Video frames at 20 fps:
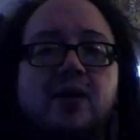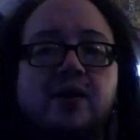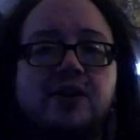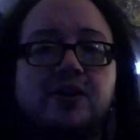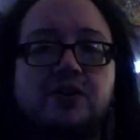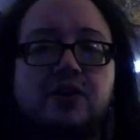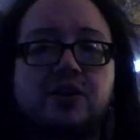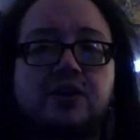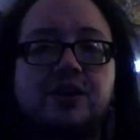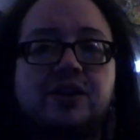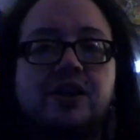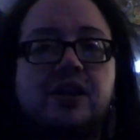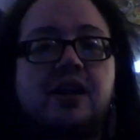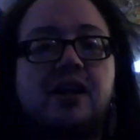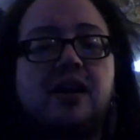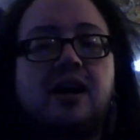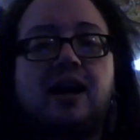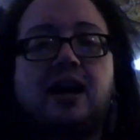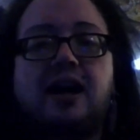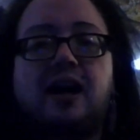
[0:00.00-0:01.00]
Parenthood,
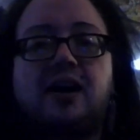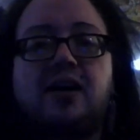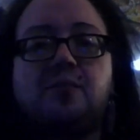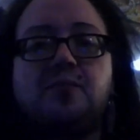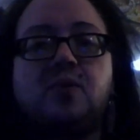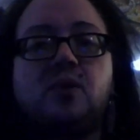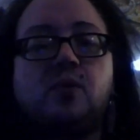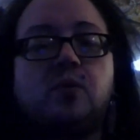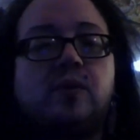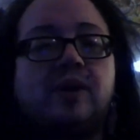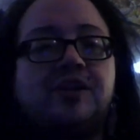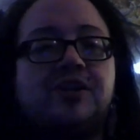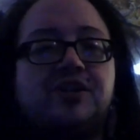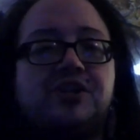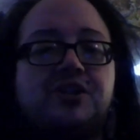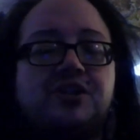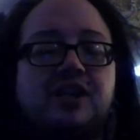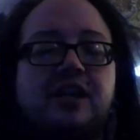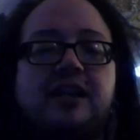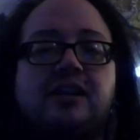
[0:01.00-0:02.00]

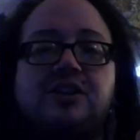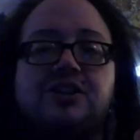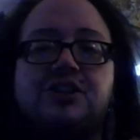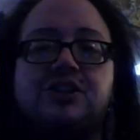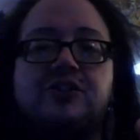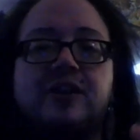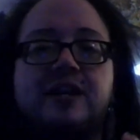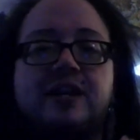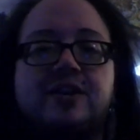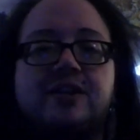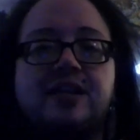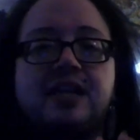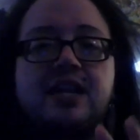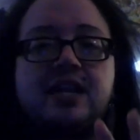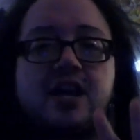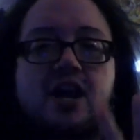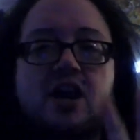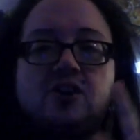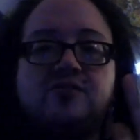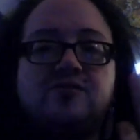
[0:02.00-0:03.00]
which illustrated
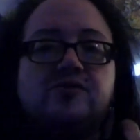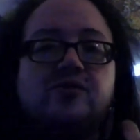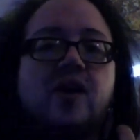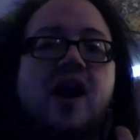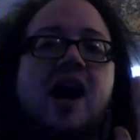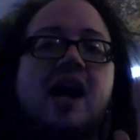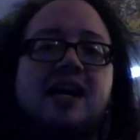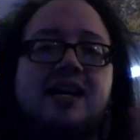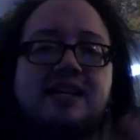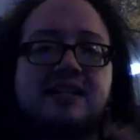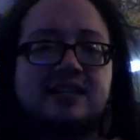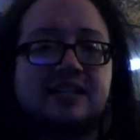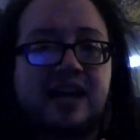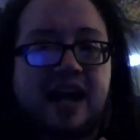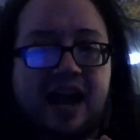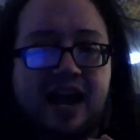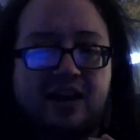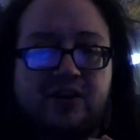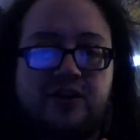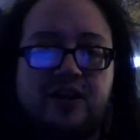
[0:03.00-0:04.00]
the FRIES
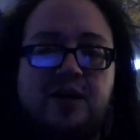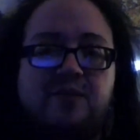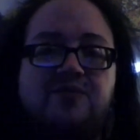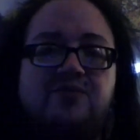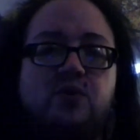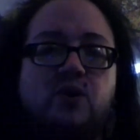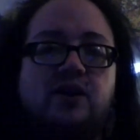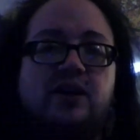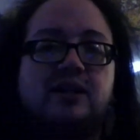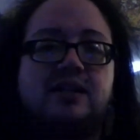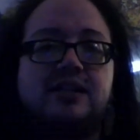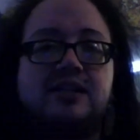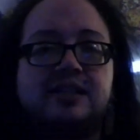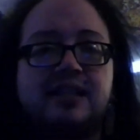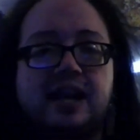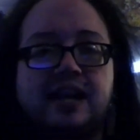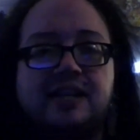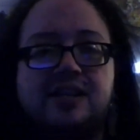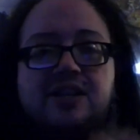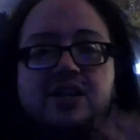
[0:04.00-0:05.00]
acronym for
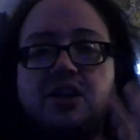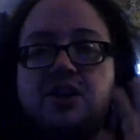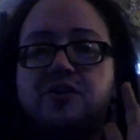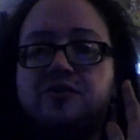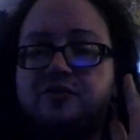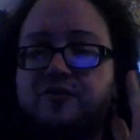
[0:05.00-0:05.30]
consent.